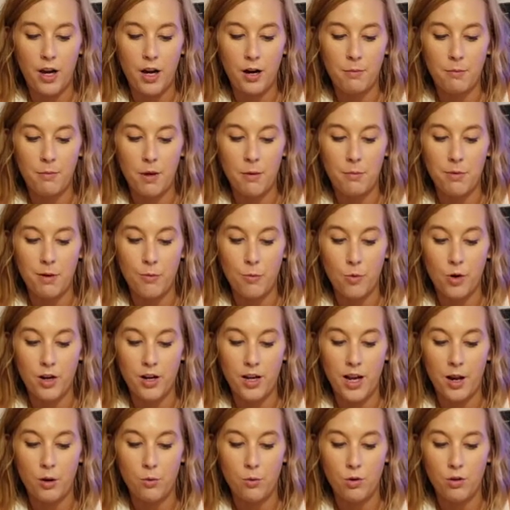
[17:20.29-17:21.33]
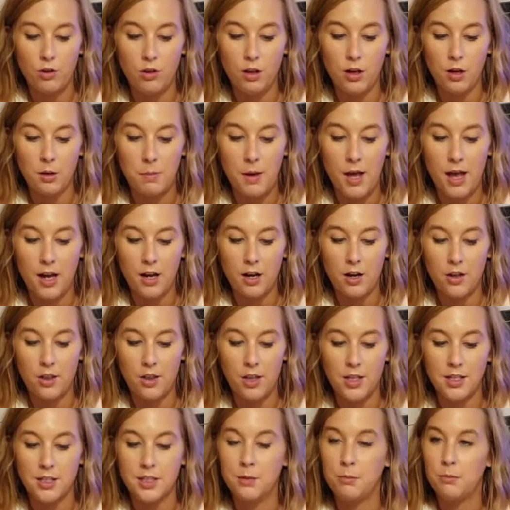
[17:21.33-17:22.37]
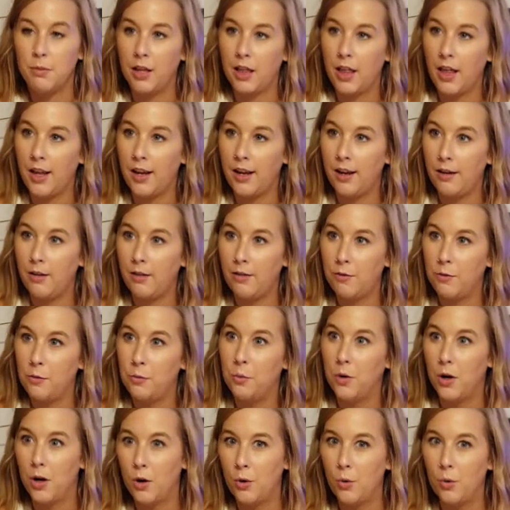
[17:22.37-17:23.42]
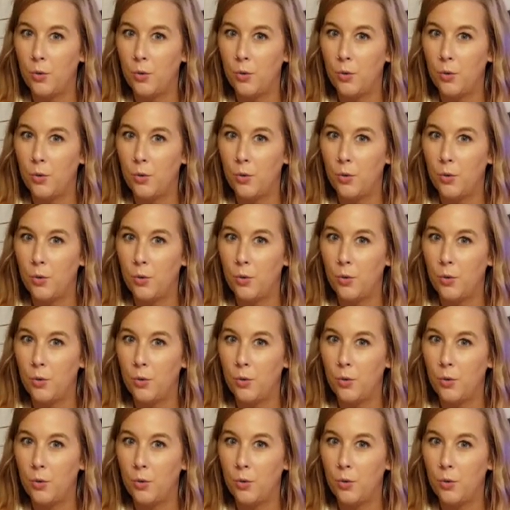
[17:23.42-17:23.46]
and maybe one day we'll look back on this and be like, wow.